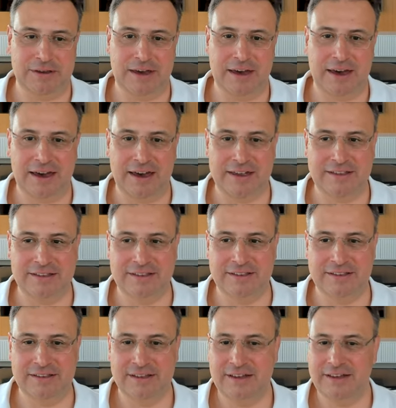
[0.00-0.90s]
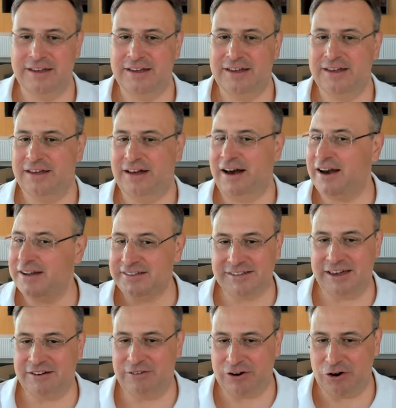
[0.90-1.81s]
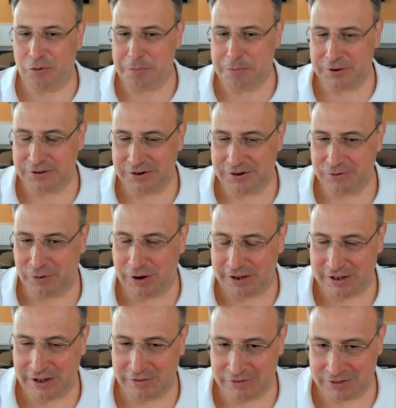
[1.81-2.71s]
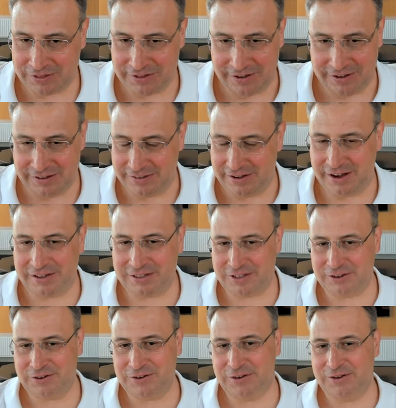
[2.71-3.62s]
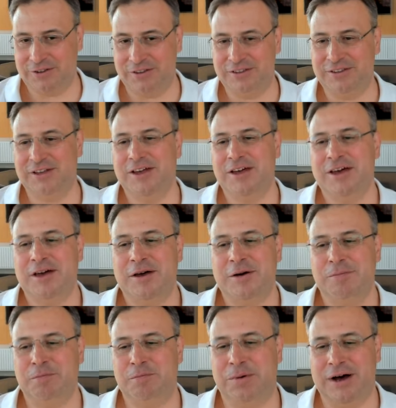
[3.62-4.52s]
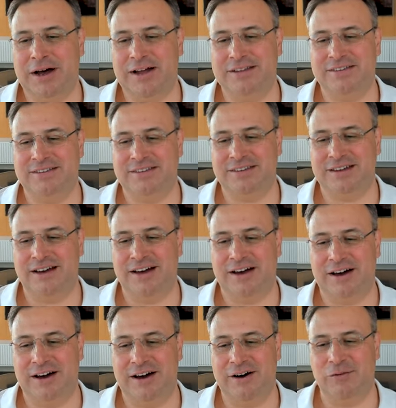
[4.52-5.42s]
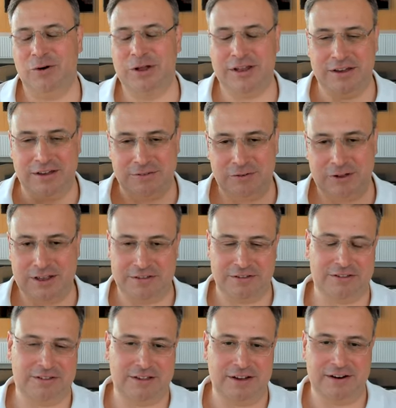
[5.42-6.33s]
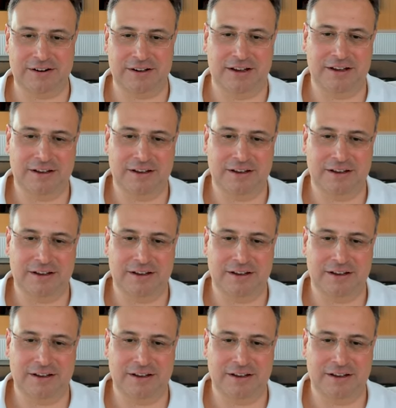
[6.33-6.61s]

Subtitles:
And I didn't have a computer while I was in high school, but when I start